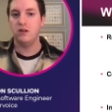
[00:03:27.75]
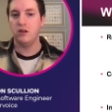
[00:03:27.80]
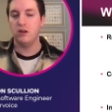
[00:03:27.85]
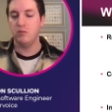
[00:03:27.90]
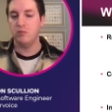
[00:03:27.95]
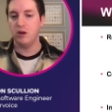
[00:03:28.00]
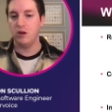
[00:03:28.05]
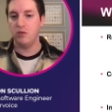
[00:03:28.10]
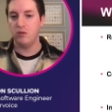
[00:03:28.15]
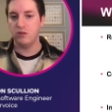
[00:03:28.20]
you
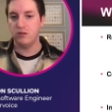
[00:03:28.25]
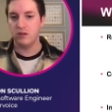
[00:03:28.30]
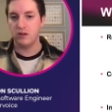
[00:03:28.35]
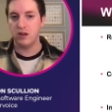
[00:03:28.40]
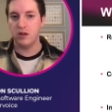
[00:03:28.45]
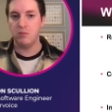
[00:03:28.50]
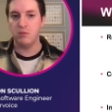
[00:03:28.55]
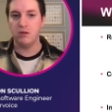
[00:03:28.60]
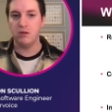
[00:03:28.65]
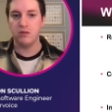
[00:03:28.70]
might want to
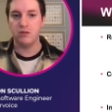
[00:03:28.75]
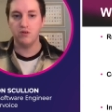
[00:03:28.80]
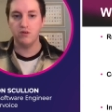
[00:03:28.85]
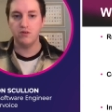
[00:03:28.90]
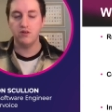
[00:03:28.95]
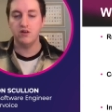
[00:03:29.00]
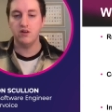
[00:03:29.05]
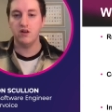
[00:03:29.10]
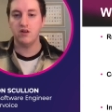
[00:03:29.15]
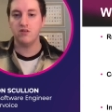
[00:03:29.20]
keep your search
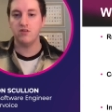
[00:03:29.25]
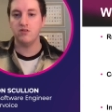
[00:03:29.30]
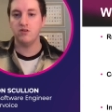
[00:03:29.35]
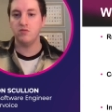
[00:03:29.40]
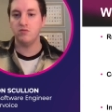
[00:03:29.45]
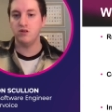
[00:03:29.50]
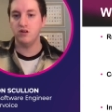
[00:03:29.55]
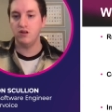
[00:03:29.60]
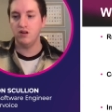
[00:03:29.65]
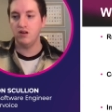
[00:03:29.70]
indexes
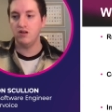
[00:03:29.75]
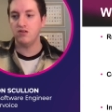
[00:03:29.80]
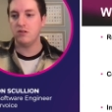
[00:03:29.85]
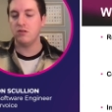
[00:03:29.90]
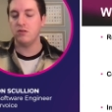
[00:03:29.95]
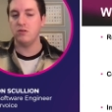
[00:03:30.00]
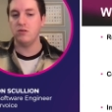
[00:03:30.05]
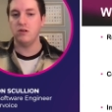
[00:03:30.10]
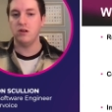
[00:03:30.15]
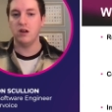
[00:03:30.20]
up to date
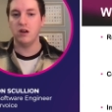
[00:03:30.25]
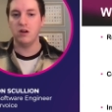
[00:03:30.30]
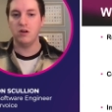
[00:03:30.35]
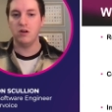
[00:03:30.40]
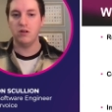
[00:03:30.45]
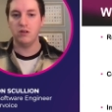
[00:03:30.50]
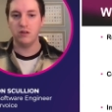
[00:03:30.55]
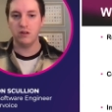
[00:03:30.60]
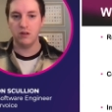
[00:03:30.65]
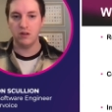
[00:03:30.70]
so you get
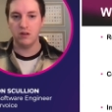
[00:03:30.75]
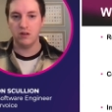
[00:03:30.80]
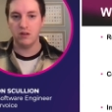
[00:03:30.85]
all the